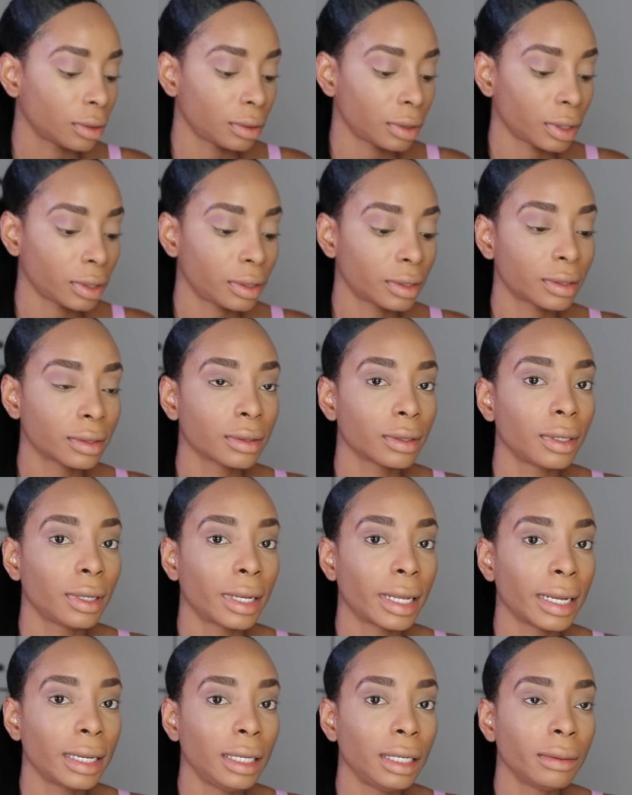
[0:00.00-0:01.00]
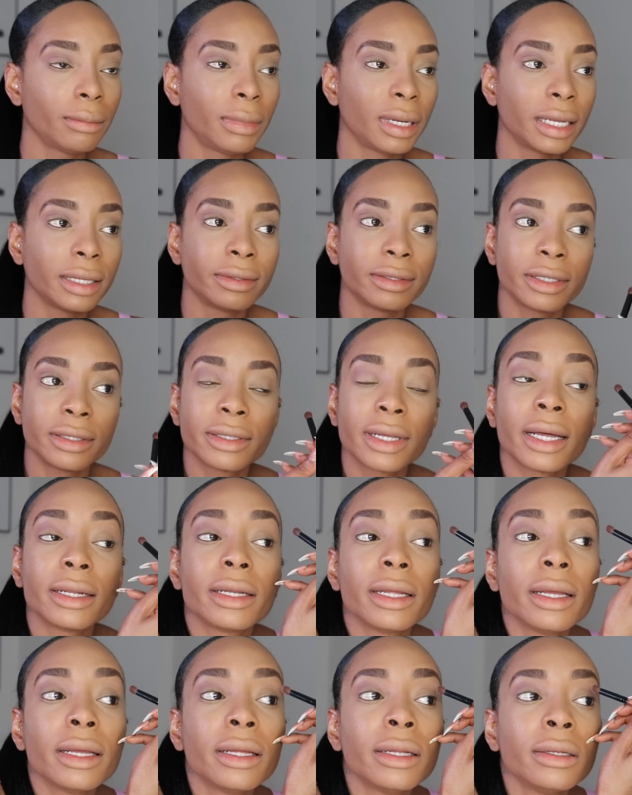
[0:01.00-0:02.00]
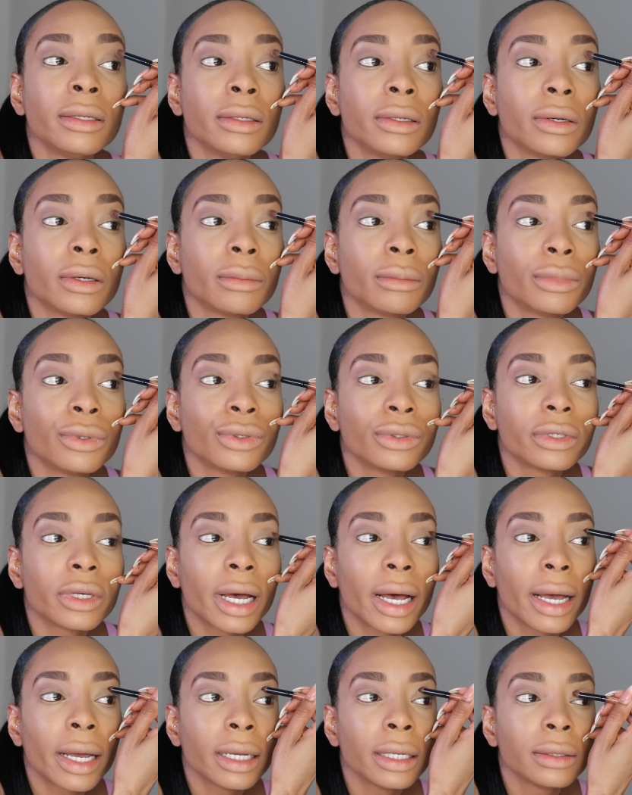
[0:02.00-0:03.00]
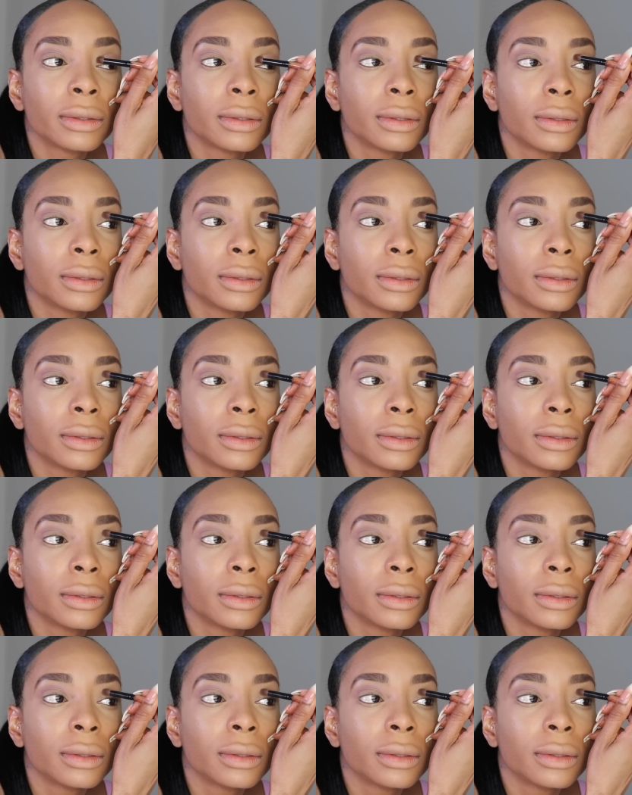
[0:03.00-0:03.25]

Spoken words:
Just lightly blending that in on both eyes.